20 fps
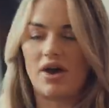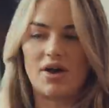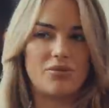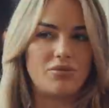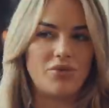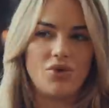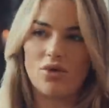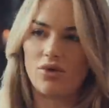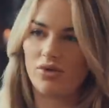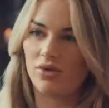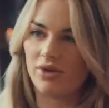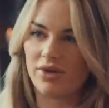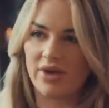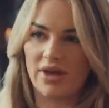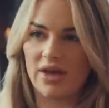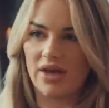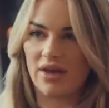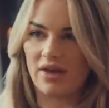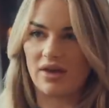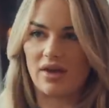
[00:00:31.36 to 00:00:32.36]
I'm not
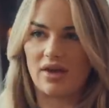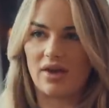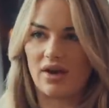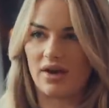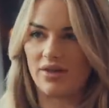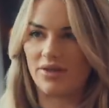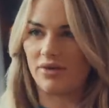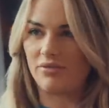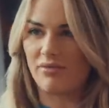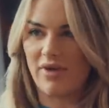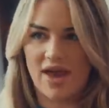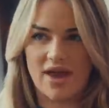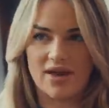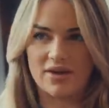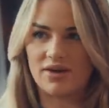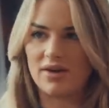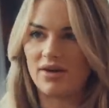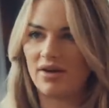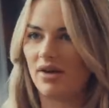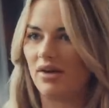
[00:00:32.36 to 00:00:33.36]
looking at other
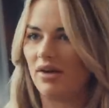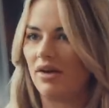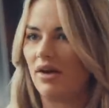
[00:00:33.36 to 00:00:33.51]
men,